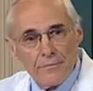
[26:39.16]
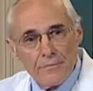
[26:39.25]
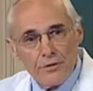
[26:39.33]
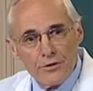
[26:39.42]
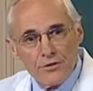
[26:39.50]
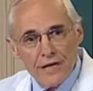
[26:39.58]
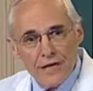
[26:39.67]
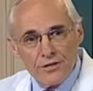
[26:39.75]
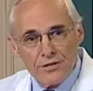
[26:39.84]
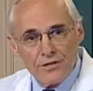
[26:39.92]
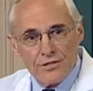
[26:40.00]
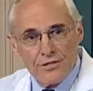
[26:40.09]

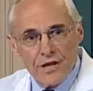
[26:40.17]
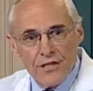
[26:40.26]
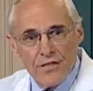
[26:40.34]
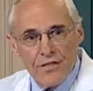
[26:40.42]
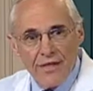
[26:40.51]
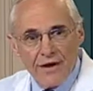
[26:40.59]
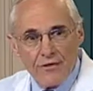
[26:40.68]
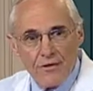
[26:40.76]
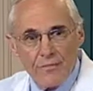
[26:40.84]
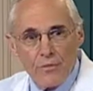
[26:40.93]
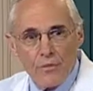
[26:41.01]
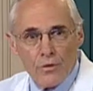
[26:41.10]
mutations that are
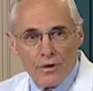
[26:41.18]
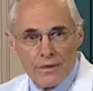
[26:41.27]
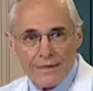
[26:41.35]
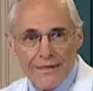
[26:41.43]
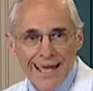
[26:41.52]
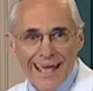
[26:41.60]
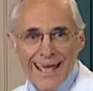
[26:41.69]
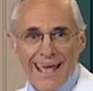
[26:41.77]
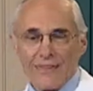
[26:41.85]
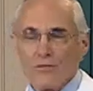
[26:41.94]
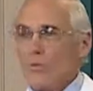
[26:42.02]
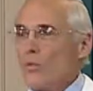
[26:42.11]
important.
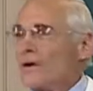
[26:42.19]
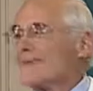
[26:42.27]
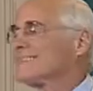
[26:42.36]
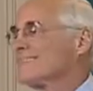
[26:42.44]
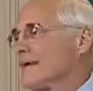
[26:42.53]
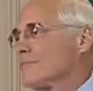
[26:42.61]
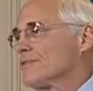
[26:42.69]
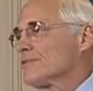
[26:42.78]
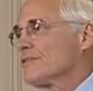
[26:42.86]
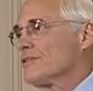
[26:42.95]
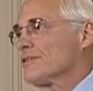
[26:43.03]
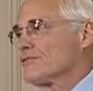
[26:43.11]
And the one exception
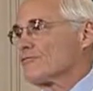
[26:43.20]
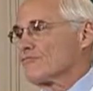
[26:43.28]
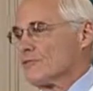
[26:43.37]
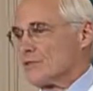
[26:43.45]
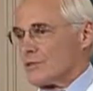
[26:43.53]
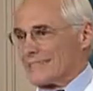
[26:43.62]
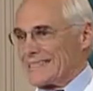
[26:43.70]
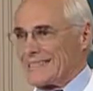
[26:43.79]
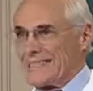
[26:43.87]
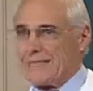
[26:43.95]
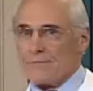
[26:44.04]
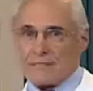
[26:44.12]
to this rule
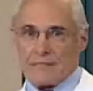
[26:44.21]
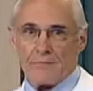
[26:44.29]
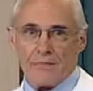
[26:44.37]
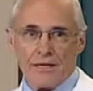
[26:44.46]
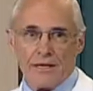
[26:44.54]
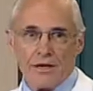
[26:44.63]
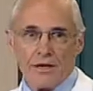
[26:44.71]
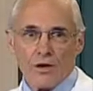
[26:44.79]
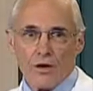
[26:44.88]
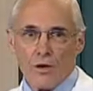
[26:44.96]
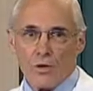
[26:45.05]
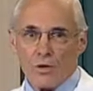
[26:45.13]
seems to be
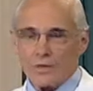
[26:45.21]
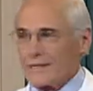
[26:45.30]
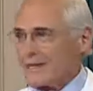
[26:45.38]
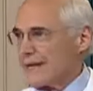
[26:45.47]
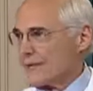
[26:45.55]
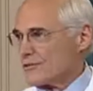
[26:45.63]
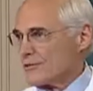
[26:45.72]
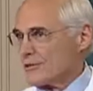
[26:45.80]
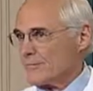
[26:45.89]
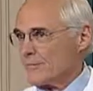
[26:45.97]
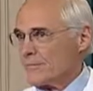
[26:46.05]
colon cancer.